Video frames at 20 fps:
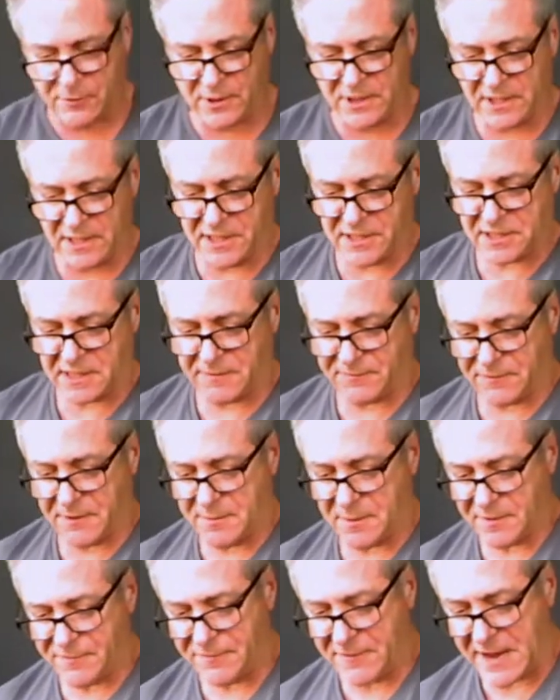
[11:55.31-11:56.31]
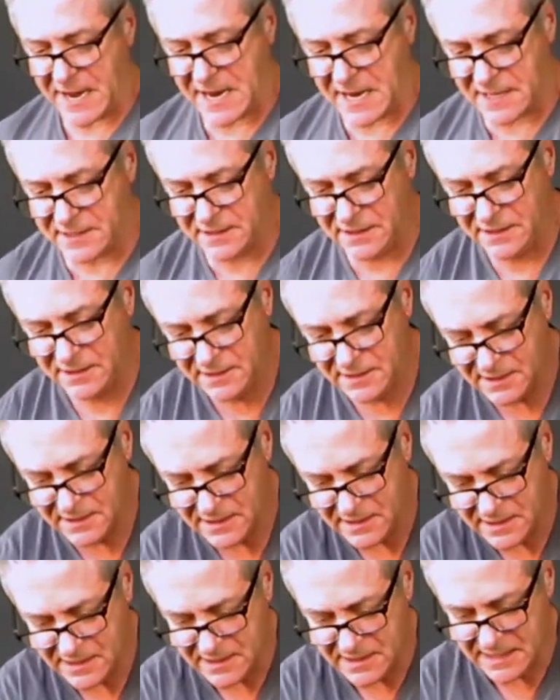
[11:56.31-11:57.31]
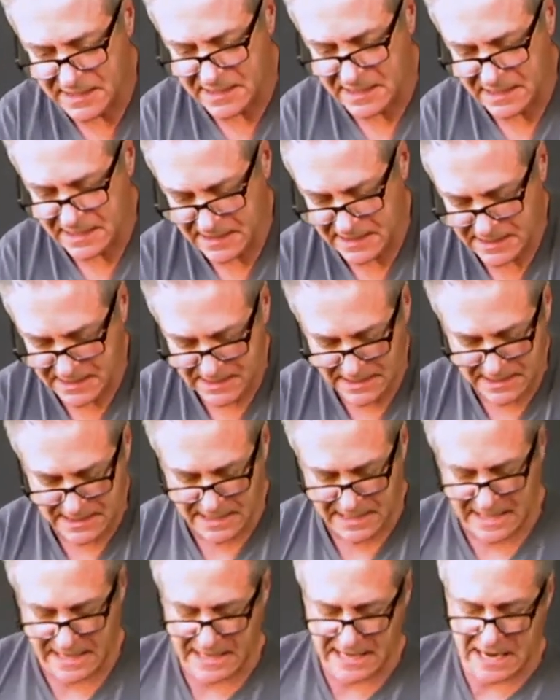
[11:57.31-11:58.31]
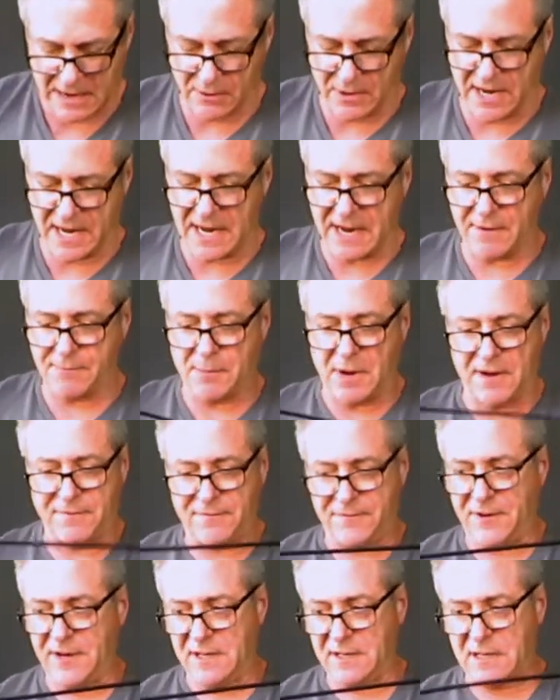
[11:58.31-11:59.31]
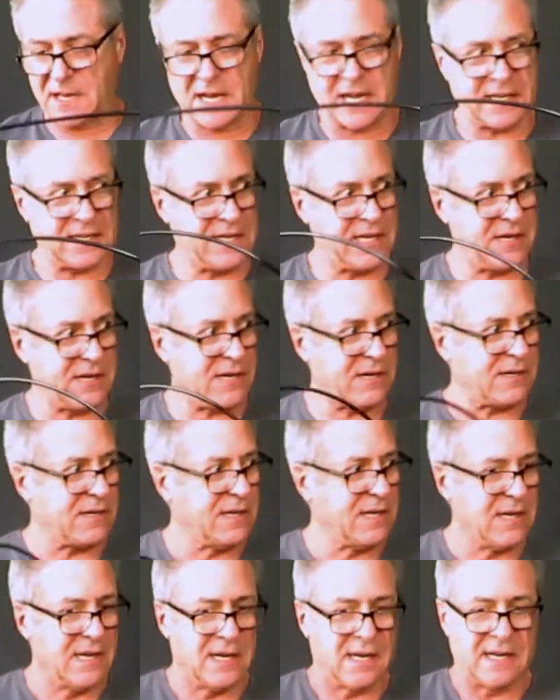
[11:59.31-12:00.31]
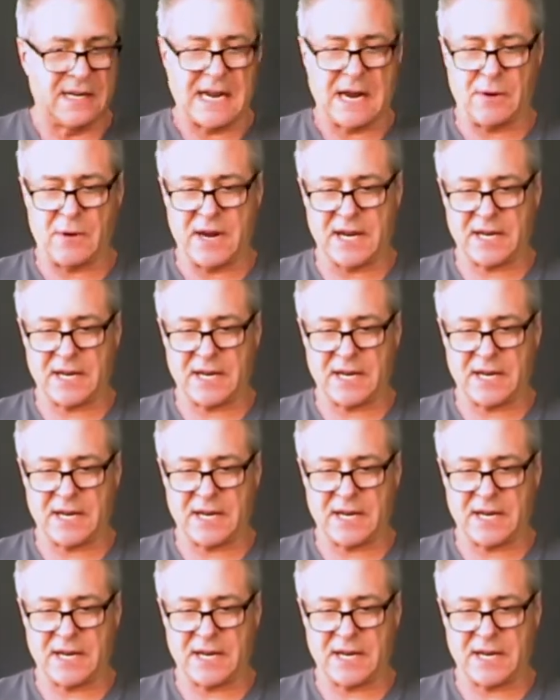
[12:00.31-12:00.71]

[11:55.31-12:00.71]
released it from the fan, and now I have my feed line here. Now